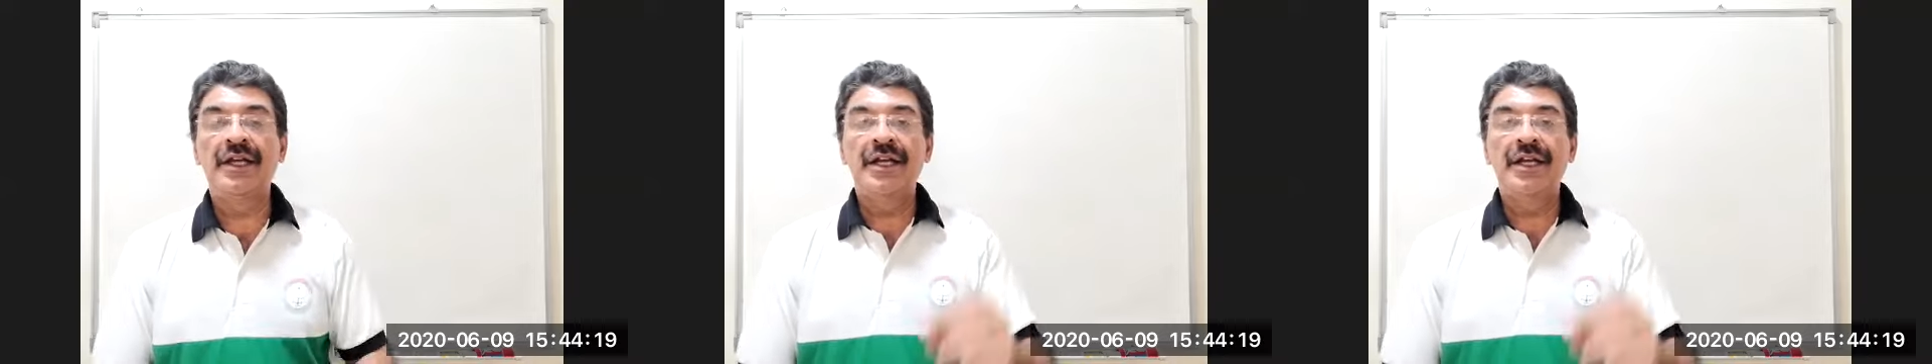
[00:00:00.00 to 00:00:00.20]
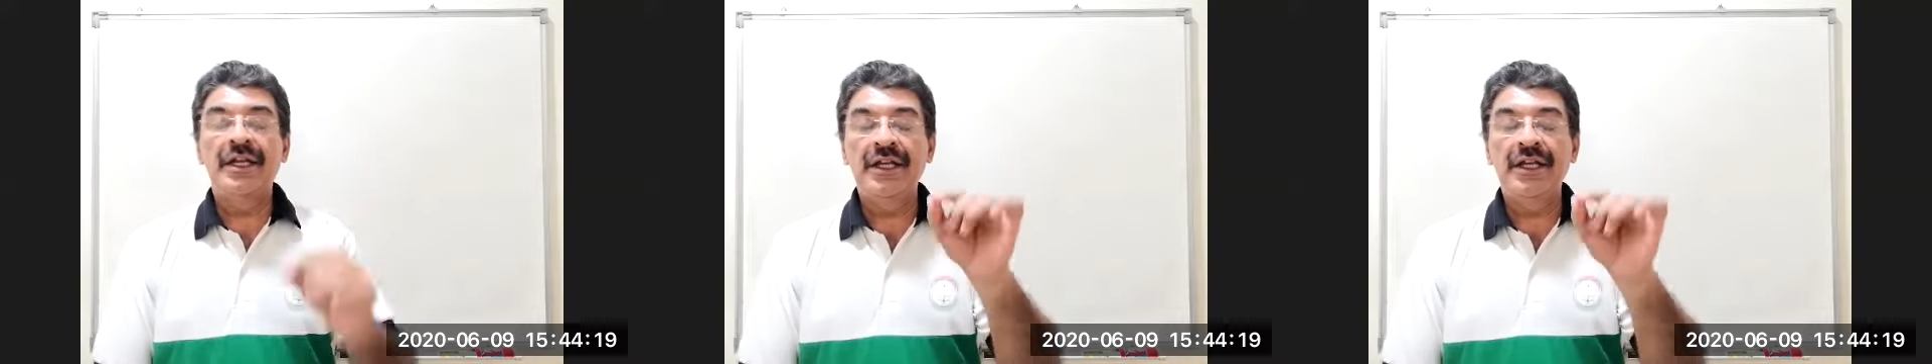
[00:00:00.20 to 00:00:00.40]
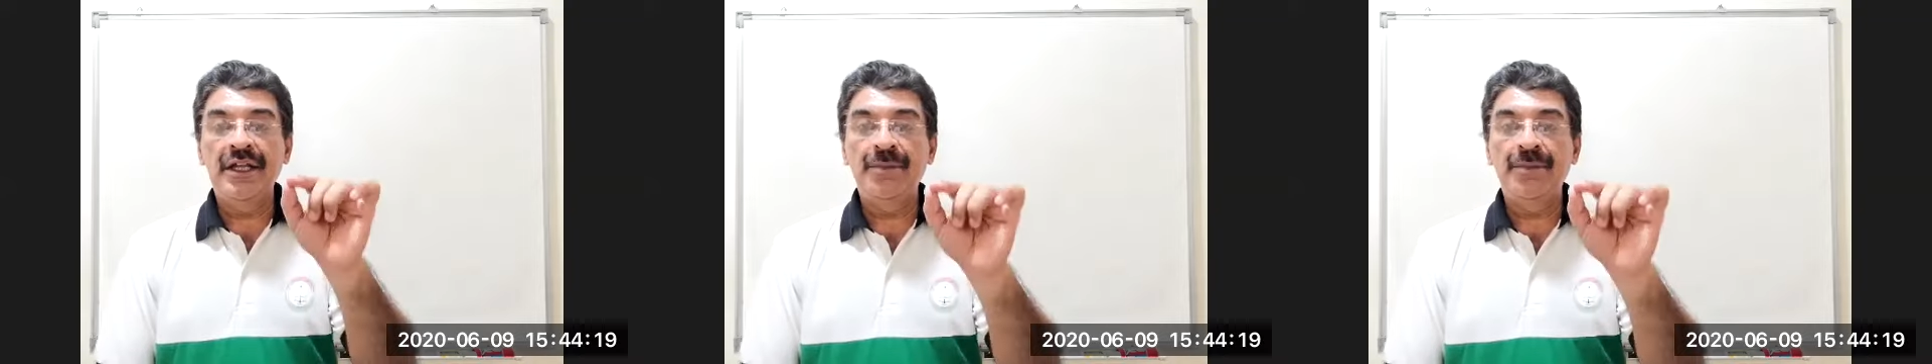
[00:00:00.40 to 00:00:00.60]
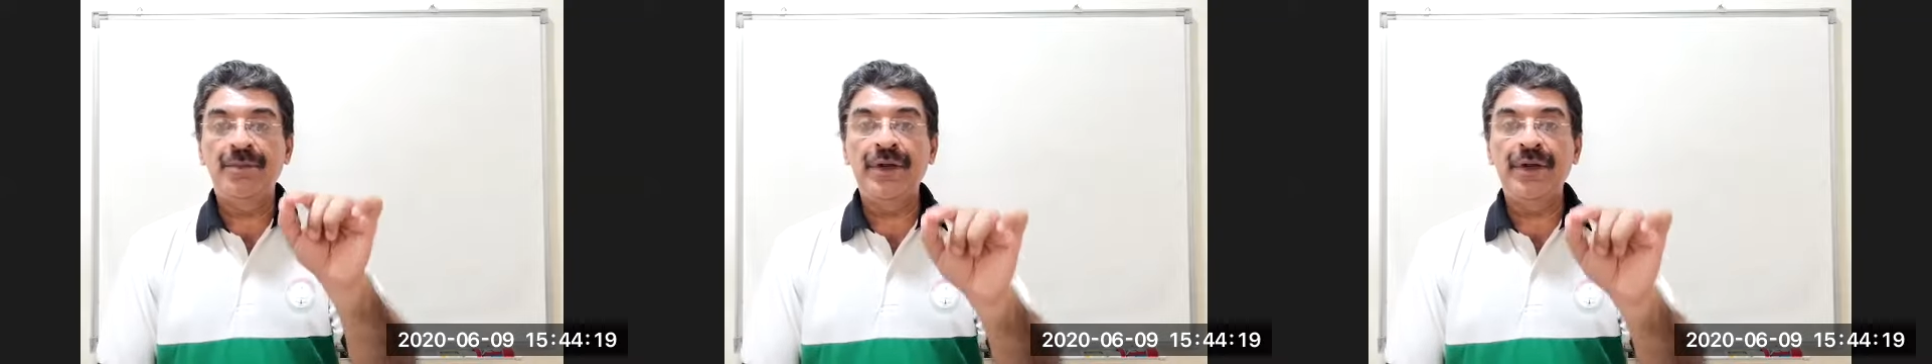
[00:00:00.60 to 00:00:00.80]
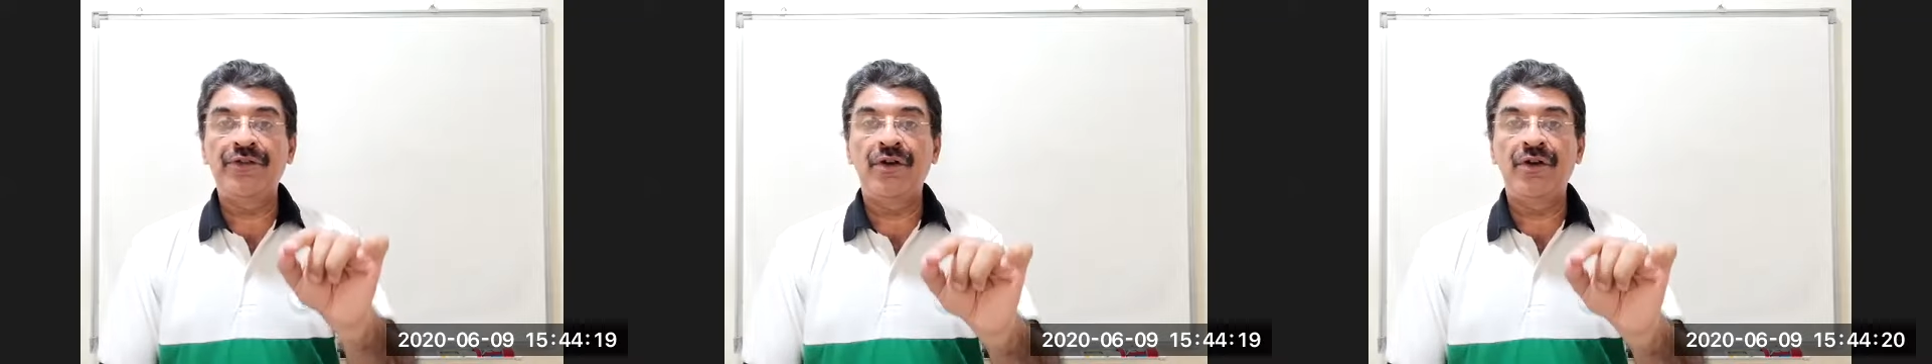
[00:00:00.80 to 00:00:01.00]
It
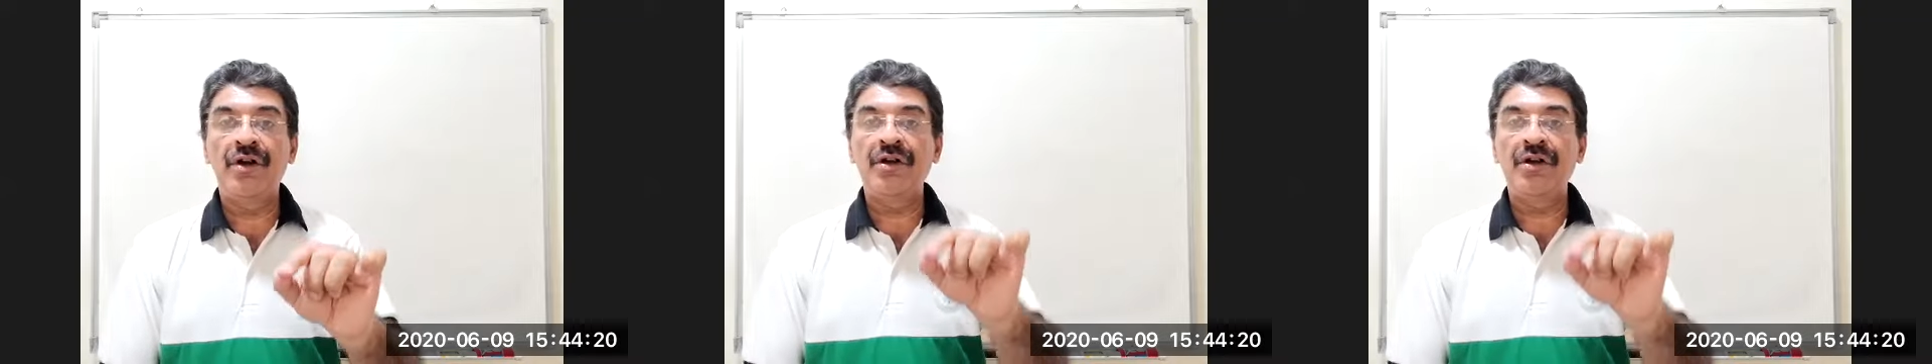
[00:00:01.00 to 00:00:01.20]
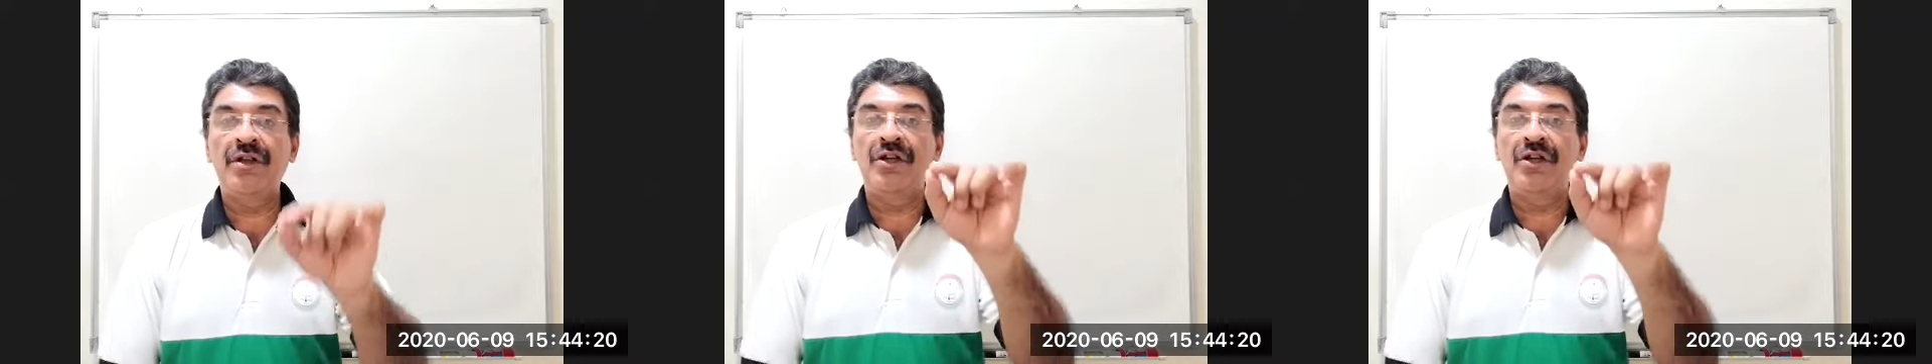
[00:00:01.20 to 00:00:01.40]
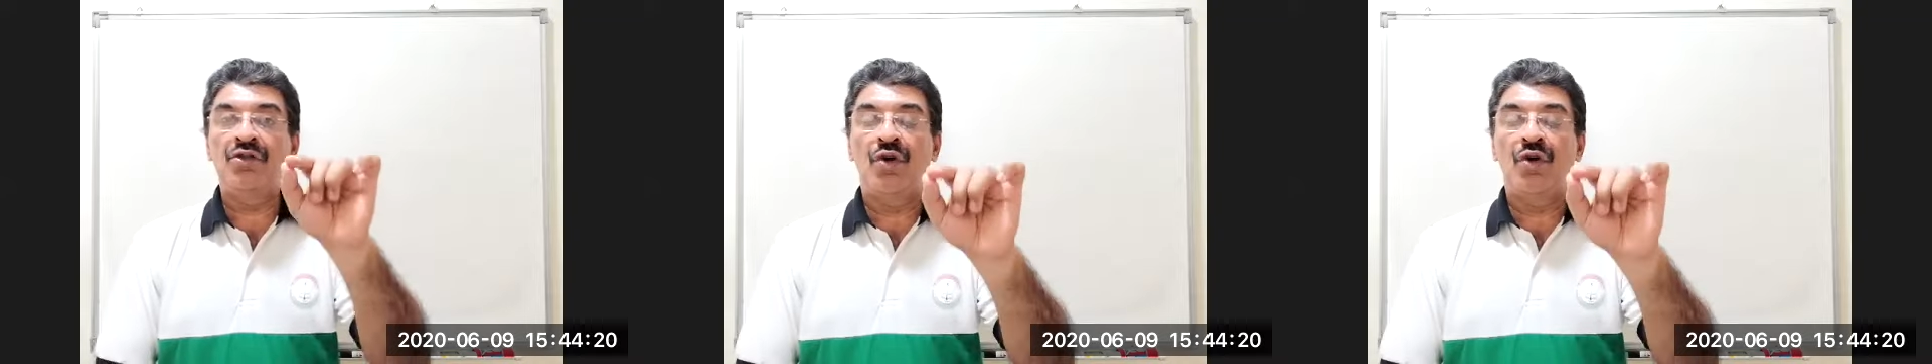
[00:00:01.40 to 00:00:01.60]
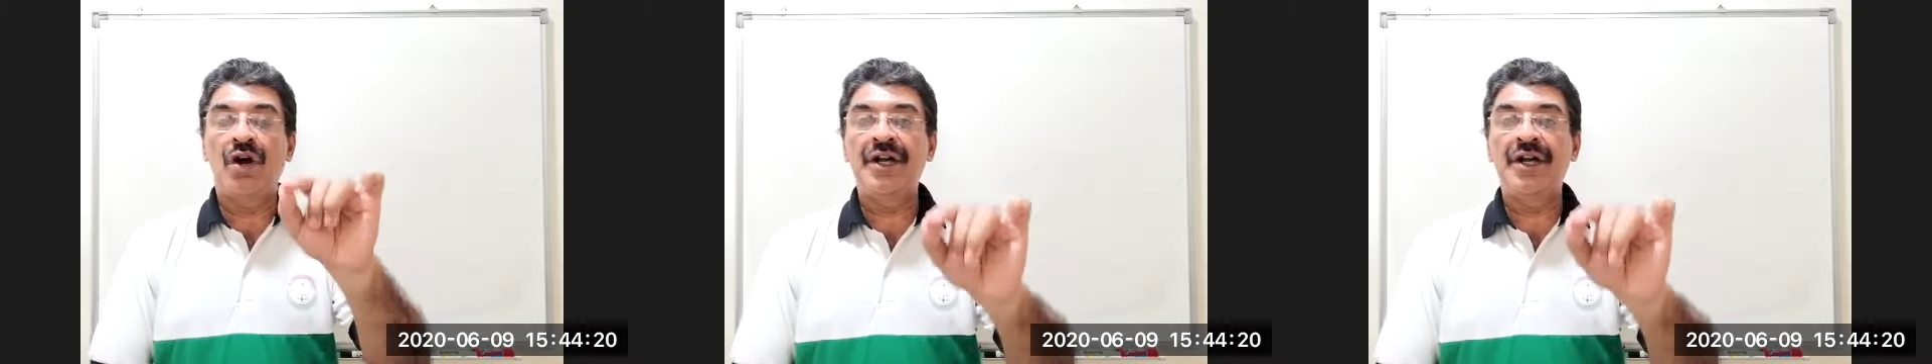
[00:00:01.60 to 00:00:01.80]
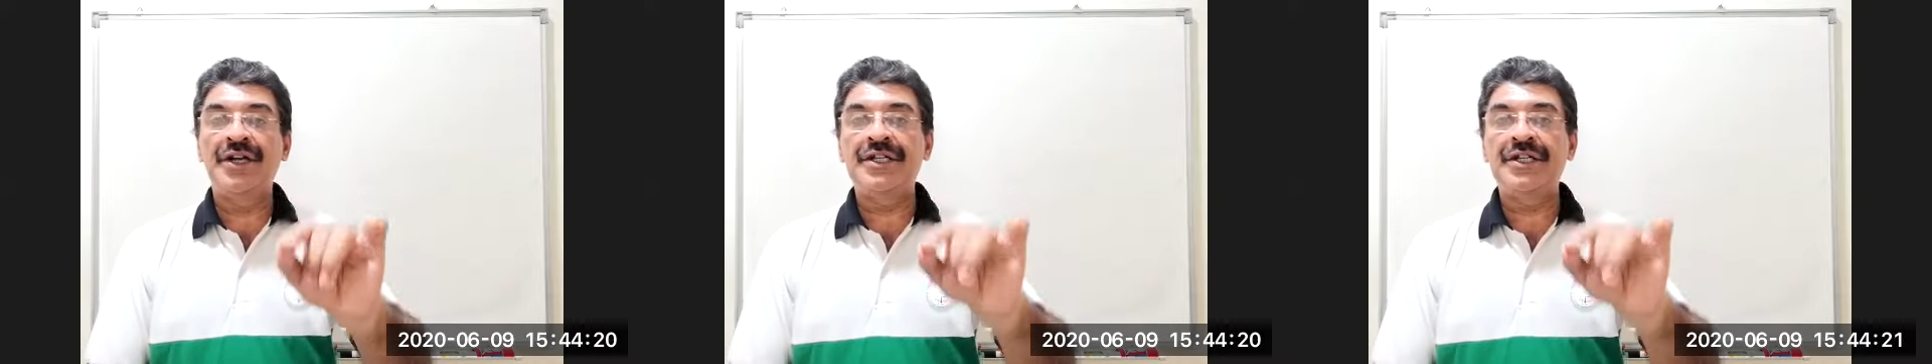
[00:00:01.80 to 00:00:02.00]
depends on the
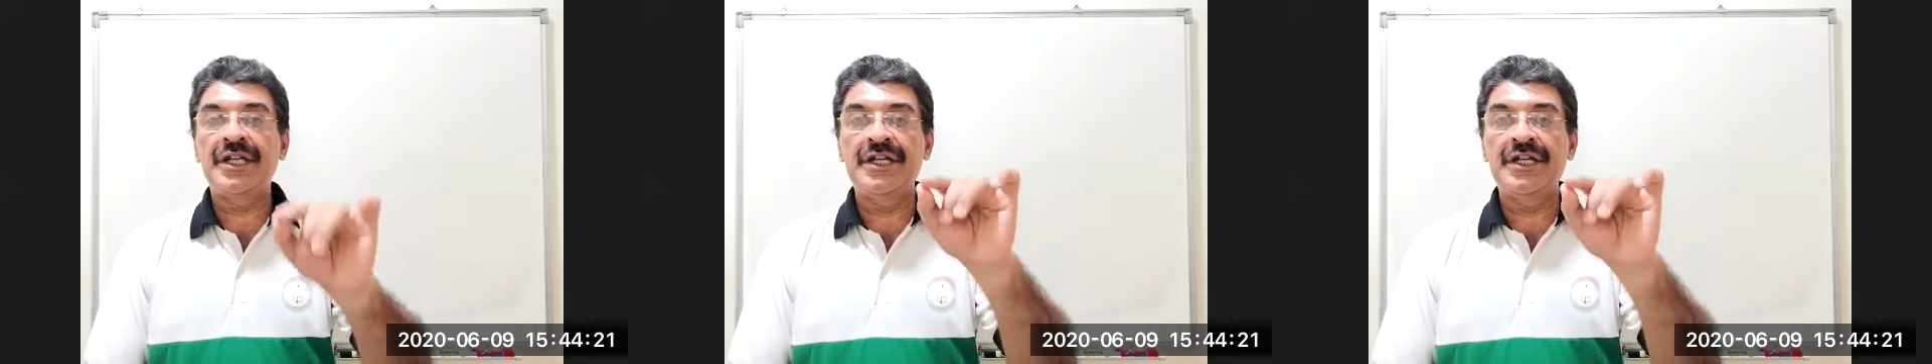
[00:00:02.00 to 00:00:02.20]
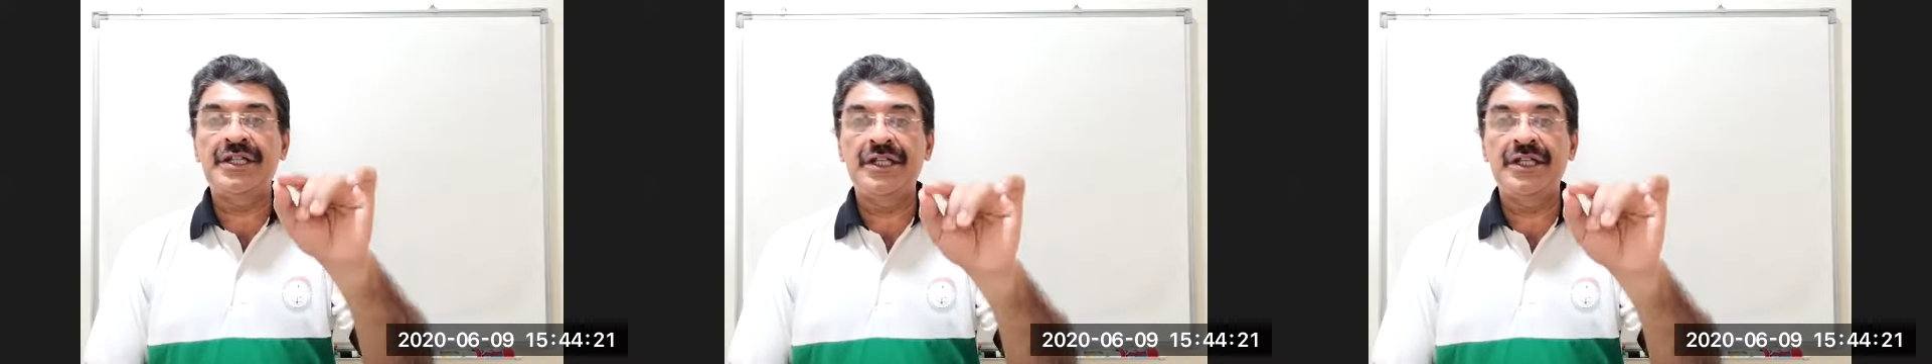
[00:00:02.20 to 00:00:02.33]
quadrant